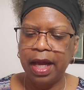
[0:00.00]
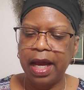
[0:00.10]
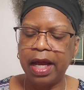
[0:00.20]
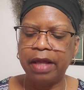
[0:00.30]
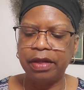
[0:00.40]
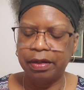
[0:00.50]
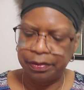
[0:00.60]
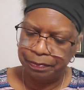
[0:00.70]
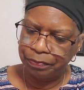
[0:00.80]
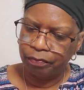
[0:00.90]
And
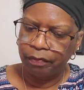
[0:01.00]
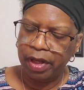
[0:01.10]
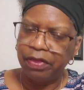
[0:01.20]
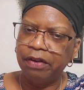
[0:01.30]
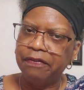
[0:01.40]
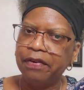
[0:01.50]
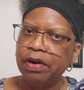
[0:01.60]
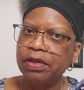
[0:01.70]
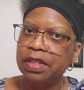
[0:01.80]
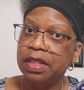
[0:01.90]
the
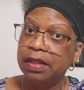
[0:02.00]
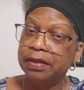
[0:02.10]
first